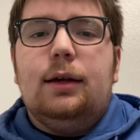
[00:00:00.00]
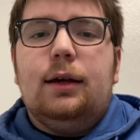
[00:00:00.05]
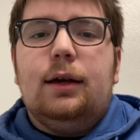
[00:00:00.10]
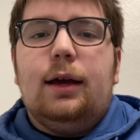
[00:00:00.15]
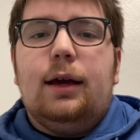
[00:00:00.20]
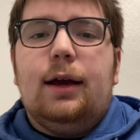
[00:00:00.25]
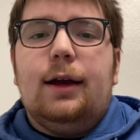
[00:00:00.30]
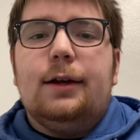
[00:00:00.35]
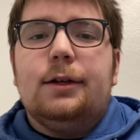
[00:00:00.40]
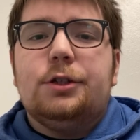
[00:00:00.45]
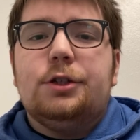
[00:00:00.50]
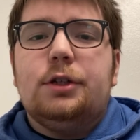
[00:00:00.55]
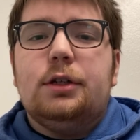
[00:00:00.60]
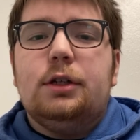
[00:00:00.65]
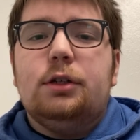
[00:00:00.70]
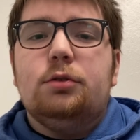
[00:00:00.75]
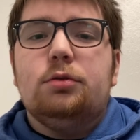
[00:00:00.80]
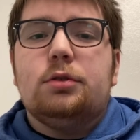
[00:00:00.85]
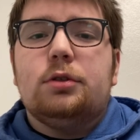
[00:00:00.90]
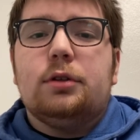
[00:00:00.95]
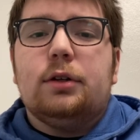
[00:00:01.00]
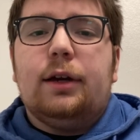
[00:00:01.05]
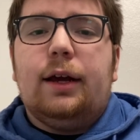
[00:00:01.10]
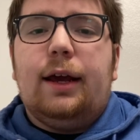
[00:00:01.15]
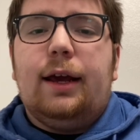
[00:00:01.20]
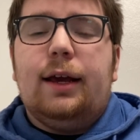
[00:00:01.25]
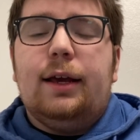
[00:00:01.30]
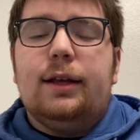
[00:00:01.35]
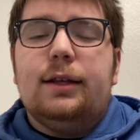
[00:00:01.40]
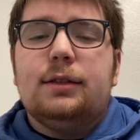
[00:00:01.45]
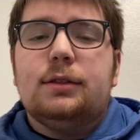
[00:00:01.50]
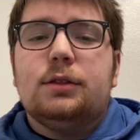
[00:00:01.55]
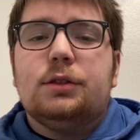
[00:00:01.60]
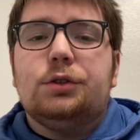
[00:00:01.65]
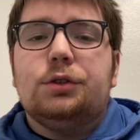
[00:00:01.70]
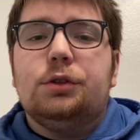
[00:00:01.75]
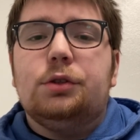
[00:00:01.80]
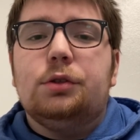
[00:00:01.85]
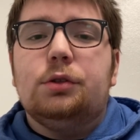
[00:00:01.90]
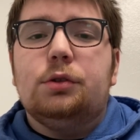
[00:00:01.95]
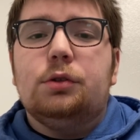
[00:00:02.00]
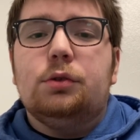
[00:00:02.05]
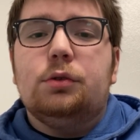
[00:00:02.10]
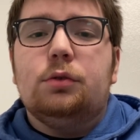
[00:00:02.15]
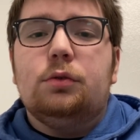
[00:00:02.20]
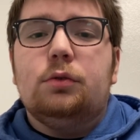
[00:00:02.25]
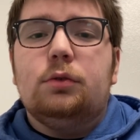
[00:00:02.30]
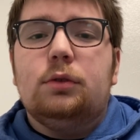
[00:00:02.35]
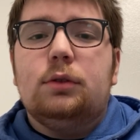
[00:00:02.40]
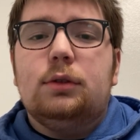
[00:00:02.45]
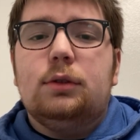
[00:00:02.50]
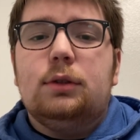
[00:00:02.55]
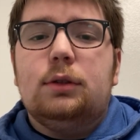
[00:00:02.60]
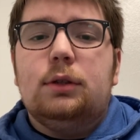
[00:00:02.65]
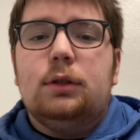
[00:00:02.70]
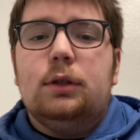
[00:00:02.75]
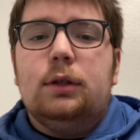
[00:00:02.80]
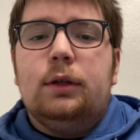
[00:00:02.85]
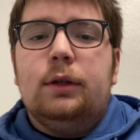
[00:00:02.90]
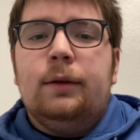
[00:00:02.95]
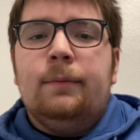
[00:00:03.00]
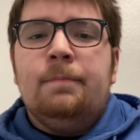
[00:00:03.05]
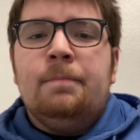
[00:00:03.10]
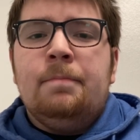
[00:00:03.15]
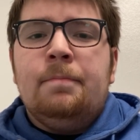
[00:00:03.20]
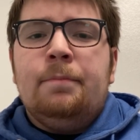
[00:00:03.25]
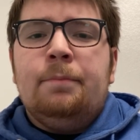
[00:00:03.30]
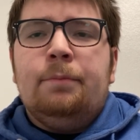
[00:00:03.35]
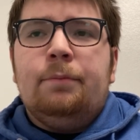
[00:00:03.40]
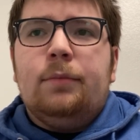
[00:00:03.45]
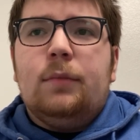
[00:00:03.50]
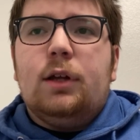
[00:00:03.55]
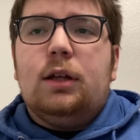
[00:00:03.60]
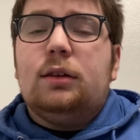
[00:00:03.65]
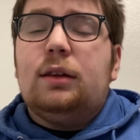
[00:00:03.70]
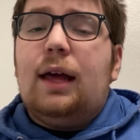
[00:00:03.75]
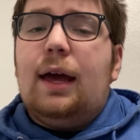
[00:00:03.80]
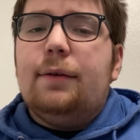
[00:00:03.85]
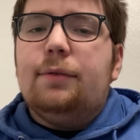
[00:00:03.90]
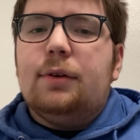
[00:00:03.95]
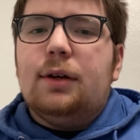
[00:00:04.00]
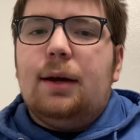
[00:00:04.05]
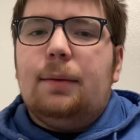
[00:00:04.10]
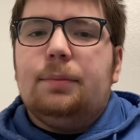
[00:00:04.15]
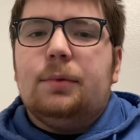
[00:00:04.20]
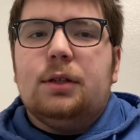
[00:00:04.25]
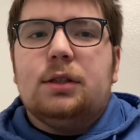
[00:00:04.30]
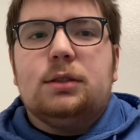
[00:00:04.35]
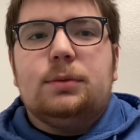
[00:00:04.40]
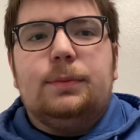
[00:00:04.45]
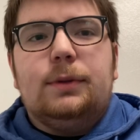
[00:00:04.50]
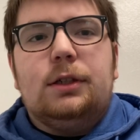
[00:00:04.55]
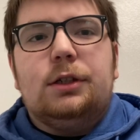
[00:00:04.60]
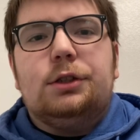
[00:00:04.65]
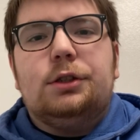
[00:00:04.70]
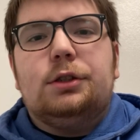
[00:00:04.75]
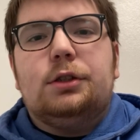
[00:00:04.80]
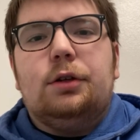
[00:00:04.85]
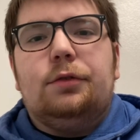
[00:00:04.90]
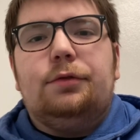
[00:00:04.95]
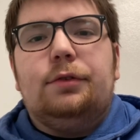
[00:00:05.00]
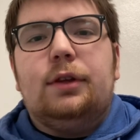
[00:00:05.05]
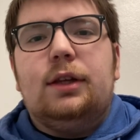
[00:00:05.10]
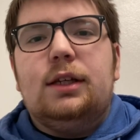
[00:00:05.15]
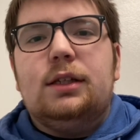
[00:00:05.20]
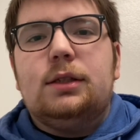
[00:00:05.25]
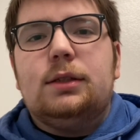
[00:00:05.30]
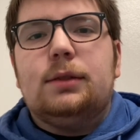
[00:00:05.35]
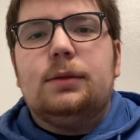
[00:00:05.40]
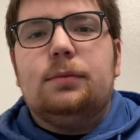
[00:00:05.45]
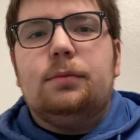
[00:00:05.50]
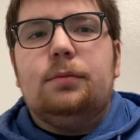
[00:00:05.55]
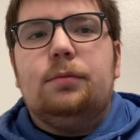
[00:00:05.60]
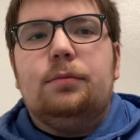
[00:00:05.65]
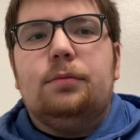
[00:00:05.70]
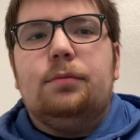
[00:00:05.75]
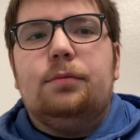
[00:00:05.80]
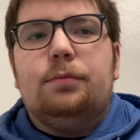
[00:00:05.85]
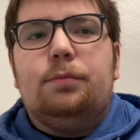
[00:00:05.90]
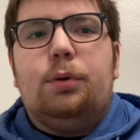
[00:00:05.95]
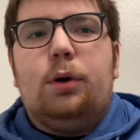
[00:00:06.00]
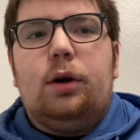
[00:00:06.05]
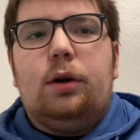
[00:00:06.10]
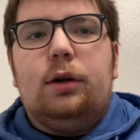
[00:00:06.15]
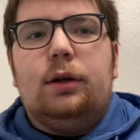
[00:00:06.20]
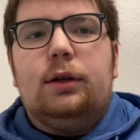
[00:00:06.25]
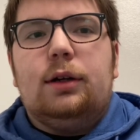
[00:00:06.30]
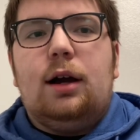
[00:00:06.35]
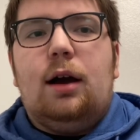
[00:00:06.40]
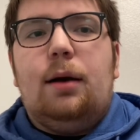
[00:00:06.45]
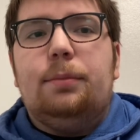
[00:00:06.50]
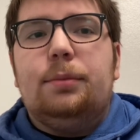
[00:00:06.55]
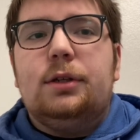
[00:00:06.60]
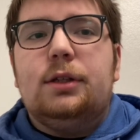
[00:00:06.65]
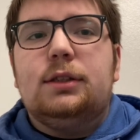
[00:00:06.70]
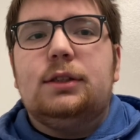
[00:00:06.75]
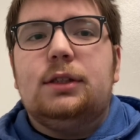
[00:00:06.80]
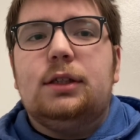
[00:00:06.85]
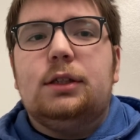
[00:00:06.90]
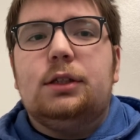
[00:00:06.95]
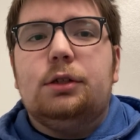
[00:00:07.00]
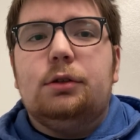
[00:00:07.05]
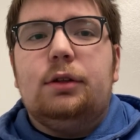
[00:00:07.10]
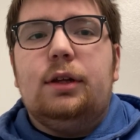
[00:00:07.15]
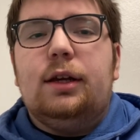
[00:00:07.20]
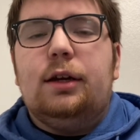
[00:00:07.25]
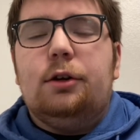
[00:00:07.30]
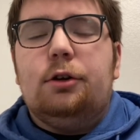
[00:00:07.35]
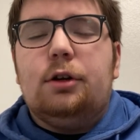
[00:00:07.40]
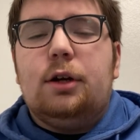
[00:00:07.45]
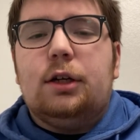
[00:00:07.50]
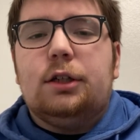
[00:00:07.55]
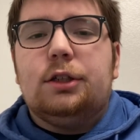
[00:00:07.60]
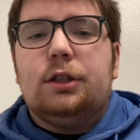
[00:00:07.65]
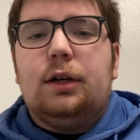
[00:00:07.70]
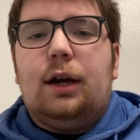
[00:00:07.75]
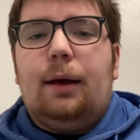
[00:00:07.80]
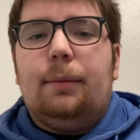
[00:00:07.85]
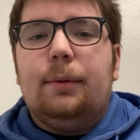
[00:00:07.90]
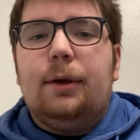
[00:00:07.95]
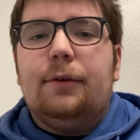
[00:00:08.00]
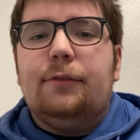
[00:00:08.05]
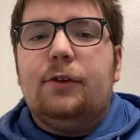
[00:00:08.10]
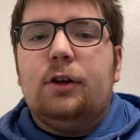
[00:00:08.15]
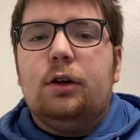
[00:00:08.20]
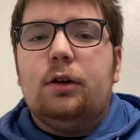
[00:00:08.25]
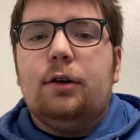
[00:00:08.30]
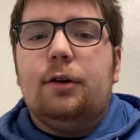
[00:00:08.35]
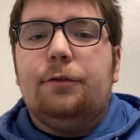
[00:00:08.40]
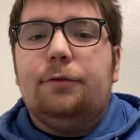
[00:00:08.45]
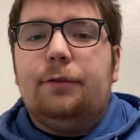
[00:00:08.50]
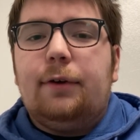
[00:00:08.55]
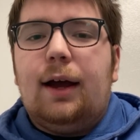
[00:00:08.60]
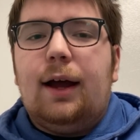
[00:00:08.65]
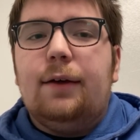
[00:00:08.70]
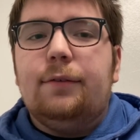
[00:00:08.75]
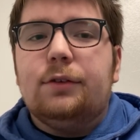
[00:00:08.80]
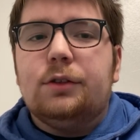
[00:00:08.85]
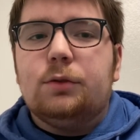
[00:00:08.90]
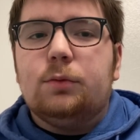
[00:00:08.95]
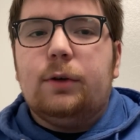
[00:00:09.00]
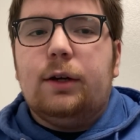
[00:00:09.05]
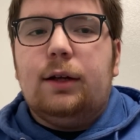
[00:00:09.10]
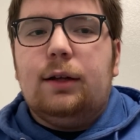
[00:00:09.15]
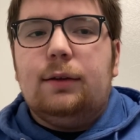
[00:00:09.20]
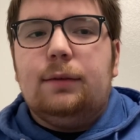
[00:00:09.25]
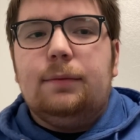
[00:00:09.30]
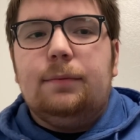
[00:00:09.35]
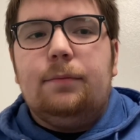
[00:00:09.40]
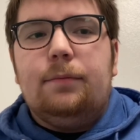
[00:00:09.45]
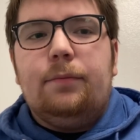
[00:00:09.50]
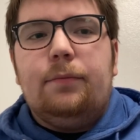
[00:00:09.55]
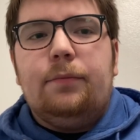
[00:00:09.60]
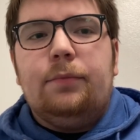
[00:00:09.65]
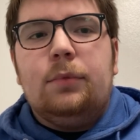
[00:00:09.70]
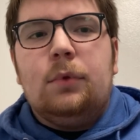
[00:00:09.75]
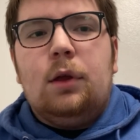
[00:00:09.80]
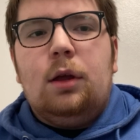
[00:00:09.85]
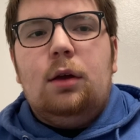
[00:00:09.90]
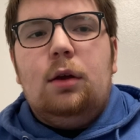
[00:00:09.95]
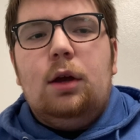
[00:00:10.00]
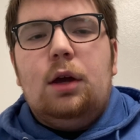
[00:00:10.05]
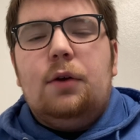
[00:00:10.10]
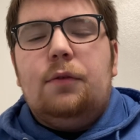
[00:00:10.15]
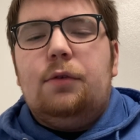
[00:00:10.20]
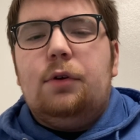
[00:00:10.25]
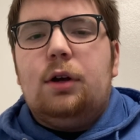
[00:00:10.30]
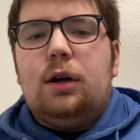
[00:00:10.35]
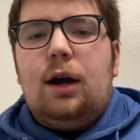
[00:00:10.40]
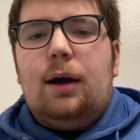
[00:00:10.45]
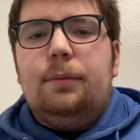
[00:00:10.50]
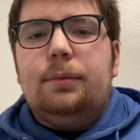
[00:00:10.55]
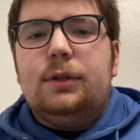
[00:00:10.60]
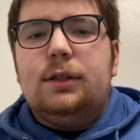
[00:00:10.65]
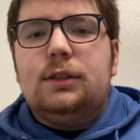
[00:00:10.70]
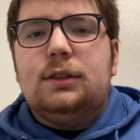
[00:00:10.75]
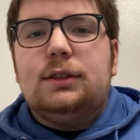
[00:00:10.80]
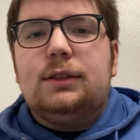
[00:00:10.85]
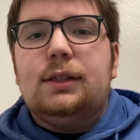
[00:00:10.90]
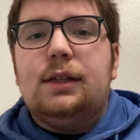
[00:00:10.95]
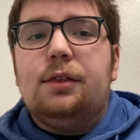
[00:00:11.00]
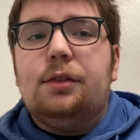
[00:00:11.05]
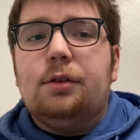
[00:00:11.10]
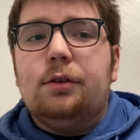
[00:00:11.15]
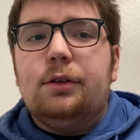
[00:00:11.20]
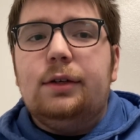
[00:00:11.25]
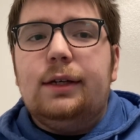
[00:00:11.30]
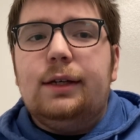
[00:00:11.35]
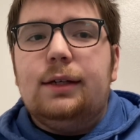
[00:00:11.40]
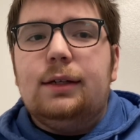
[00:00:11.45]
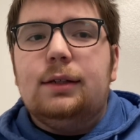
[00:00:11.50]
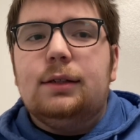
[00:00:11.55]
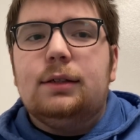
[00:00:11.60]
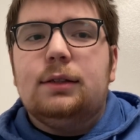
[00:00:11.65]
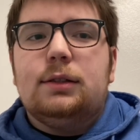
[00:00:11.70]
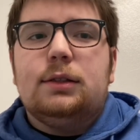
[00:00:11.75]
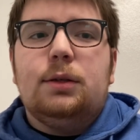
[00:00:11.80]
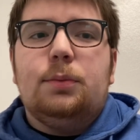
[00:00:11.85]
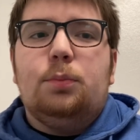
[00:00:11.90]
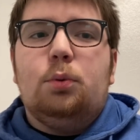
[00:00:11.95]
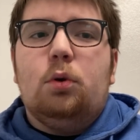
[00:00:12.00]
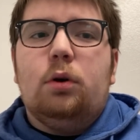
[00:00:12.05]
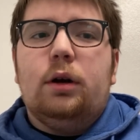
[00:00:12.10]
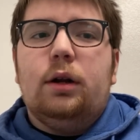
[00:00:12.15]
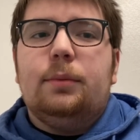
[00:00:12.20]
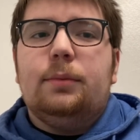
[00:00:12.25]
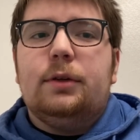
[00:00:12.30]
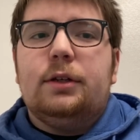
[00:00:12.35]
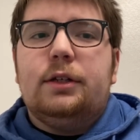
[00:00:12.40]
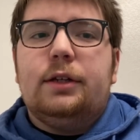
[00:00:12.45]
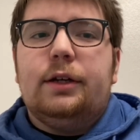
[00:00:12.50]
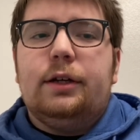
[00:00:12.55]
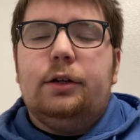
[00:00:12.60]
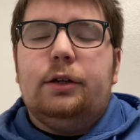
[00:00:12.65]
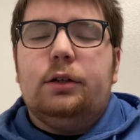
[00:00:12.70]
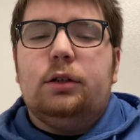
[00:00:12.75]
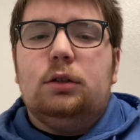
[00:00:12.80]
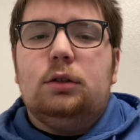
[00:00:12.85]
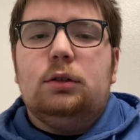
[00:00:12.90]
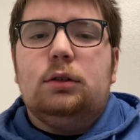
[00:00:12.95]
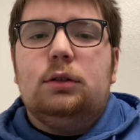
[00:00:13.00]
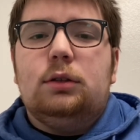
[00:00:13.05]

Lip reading: and she used her hands to liven up the speech. So for this part, competency 2, the introduction, I'm giving her a 5 as well. For competency 3, supporting material